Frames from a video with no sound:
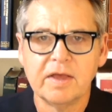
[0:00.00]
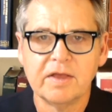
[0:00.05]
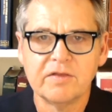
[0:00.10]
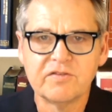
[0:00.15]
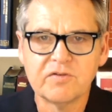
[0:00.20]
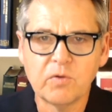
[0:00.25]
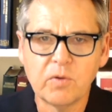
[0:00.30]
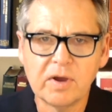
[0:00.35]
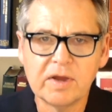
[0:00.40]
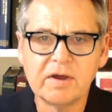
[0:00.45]

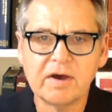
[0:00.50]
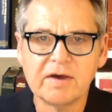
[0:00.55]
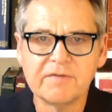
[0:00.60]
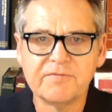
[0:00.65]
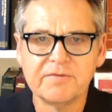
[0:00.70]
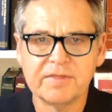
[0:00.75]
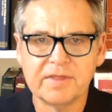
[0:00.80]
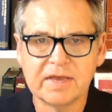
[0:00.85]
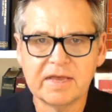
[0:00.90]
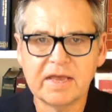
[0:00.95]
It's quite
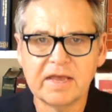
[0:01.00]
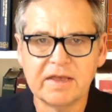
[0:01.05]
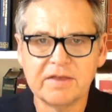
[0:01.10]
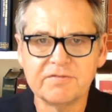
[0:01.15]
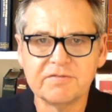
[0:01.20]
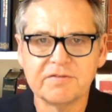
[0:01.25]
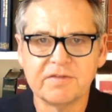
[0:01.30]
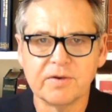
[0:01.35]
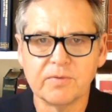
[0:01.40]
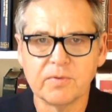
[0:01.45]
often the
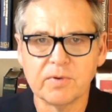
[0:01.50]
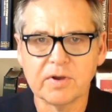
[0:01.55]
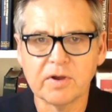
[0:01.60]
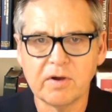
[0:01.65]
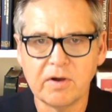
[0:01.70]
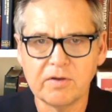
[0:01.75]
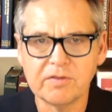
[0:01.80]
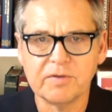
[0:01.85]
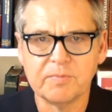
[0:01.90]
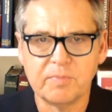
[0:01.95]
case that we're
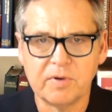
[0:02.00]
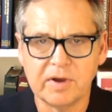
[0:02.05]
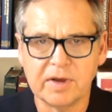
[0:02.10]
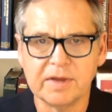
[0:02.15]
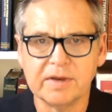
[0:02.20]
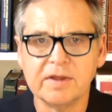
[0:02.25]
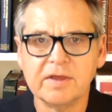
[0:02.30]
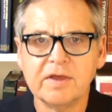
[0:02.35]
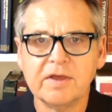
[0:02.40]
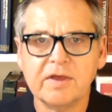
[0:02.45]
called
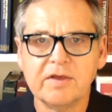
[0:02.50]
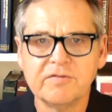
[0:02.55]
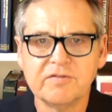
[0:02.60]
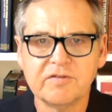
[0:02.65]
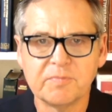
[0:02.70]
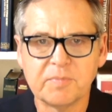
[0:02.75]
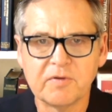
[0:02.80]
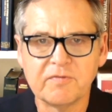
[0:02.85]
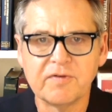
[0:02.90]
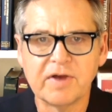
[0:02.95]
upon
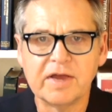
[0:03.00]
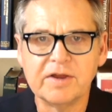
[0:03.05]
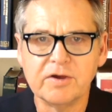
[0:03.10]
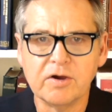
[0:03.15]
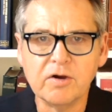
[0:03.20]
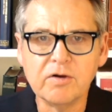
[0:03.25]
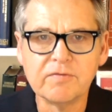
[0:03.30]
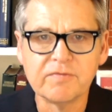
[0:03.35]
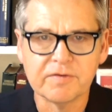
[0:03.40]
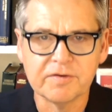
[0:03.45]
to provide
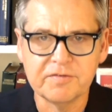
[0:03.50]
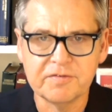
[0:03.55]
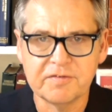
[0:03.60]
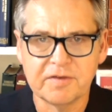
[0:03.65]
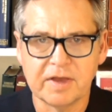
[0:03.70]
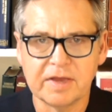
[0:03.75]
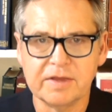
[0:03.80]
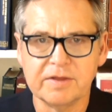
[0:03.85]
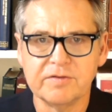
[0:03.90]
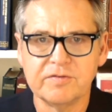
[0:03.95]

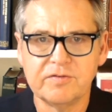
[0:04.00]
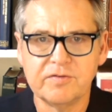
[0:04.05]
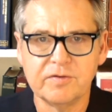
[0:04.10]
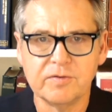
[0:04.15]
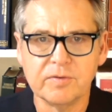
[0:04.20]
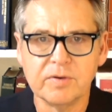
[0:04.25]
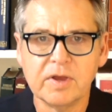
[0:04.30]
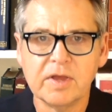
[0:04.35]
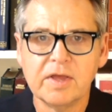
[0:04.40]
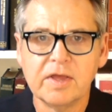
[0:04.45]
oversight
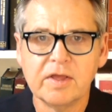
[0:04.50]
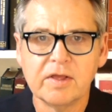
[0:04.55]
to